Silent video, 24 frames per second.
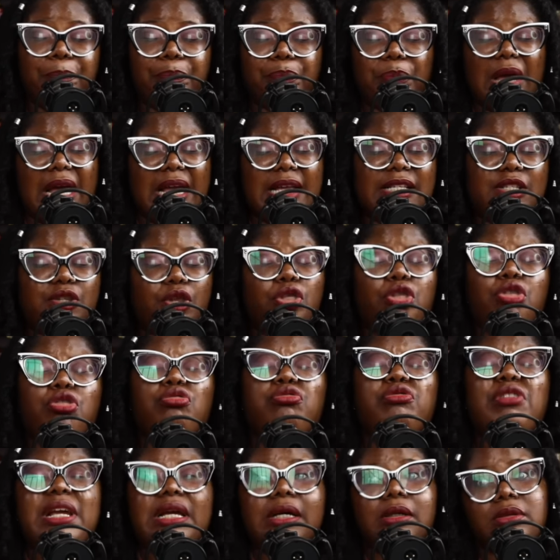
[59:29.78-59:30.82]
is
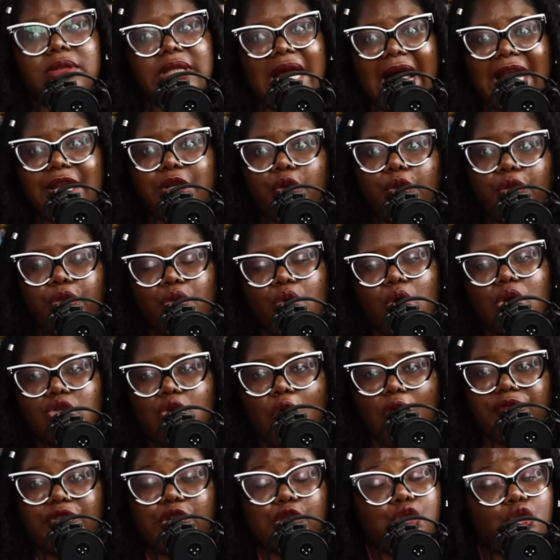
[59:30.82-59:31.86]
thrilled at the thought of
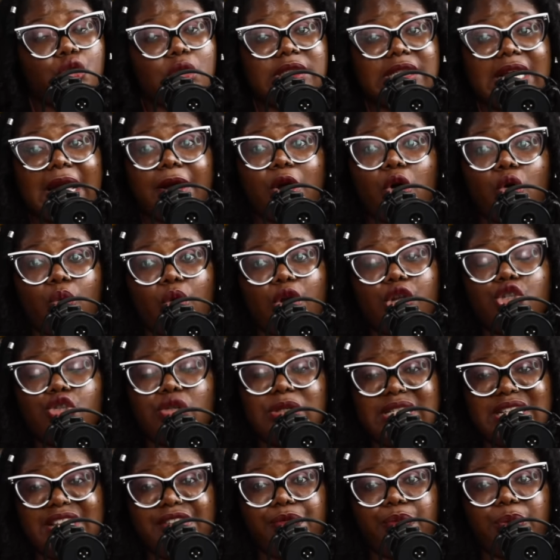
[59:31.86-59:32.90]
his daughter going to
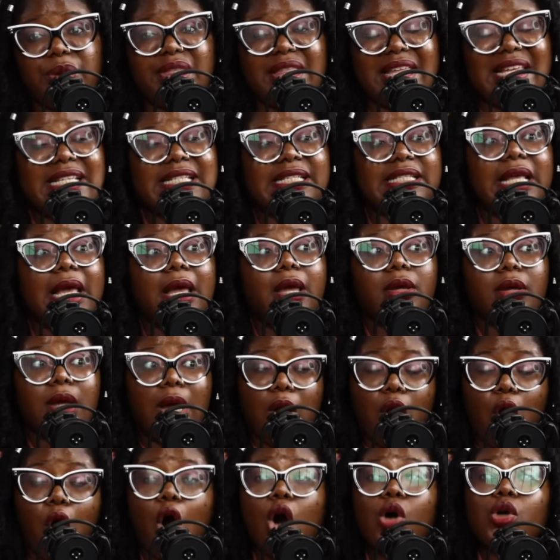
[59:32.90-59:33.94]
live with his
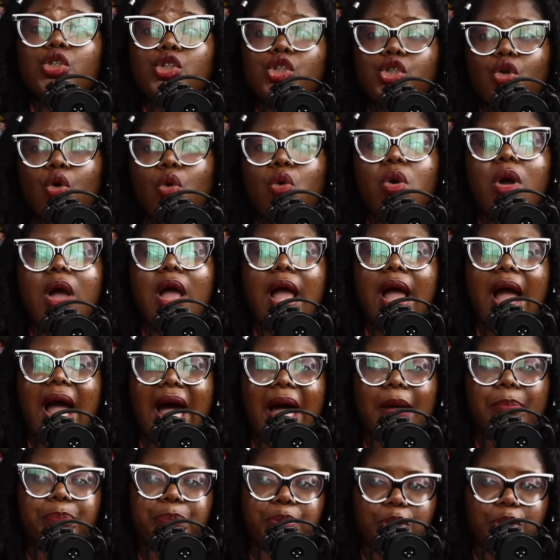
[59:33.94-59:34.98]
also
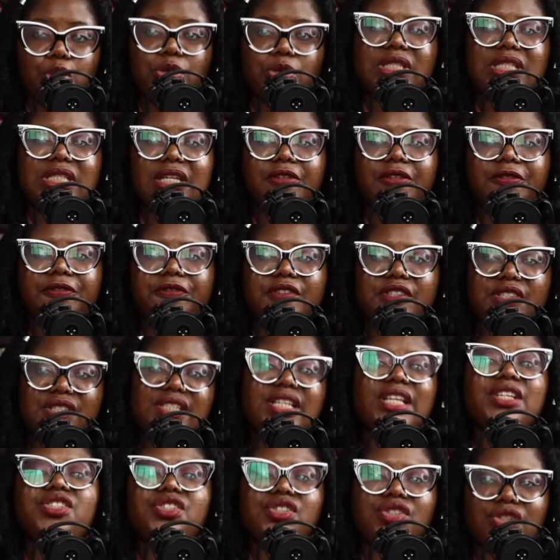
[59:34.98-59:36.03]
abusive
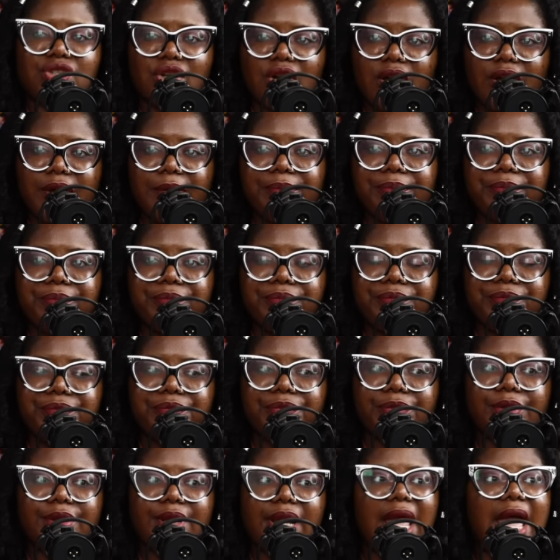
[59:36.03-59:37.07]
sister.
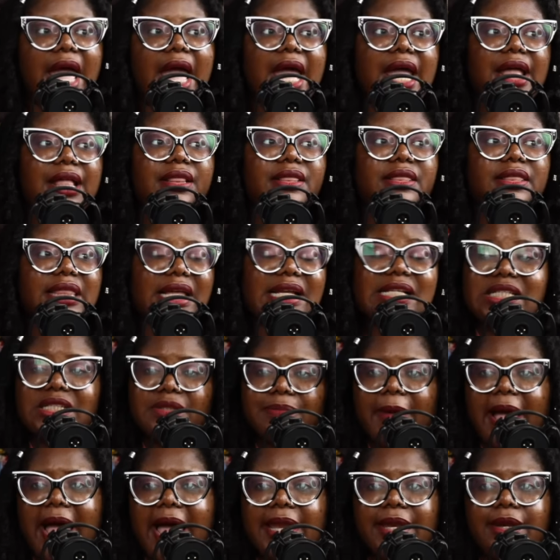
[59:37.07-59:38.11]
This
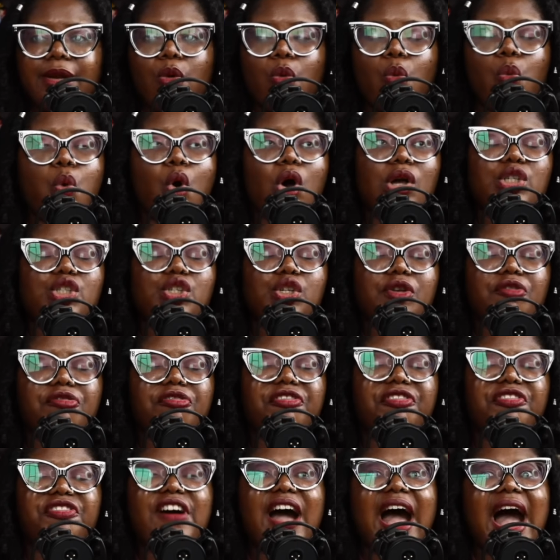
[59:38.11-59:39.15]
man was
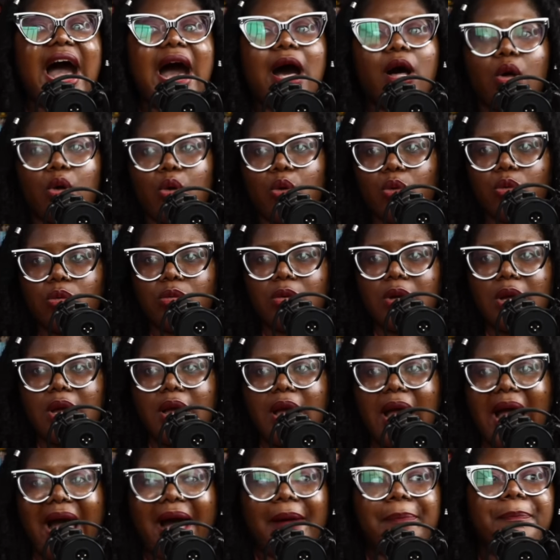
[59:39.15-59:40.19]
foul
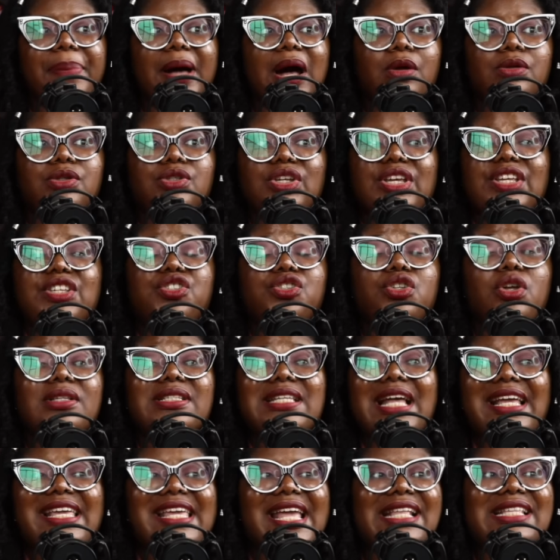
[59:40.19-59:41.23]
about his daughter
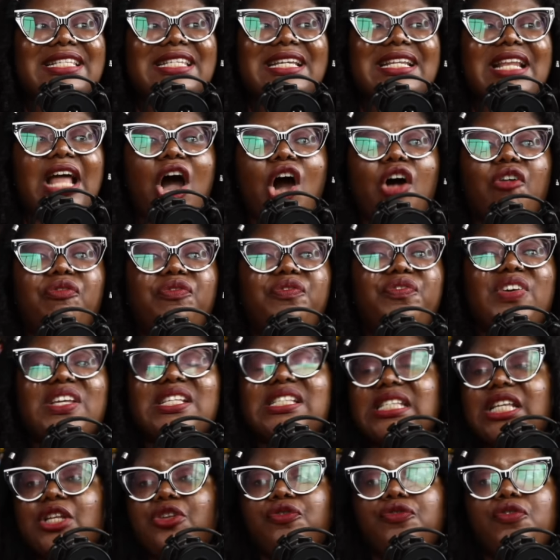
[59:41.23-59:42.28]
getting a
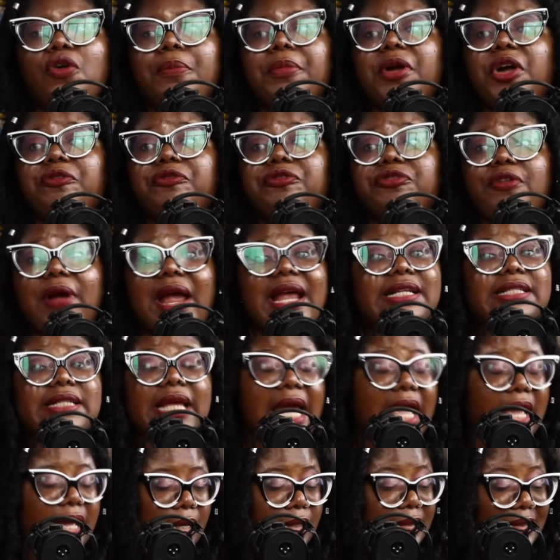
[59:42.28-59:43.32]
visit from her friend.
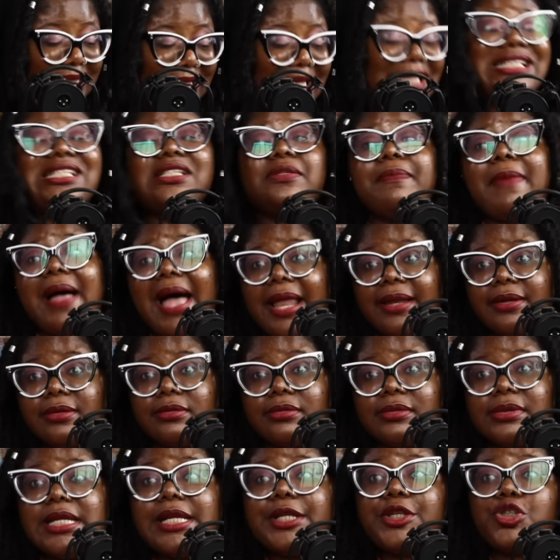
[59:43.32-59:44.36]
This man
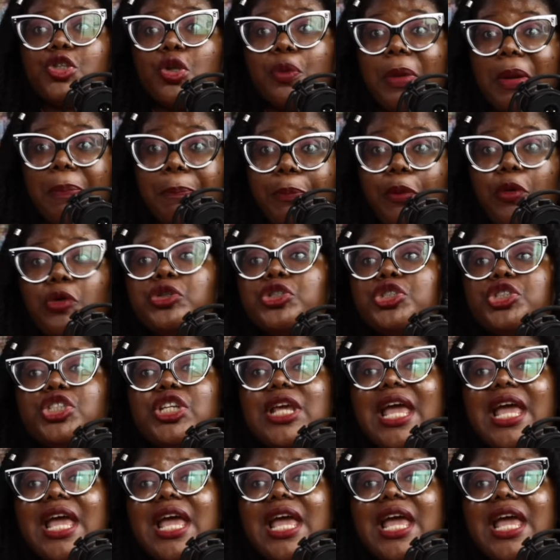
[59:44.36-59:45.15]
needs to be pushed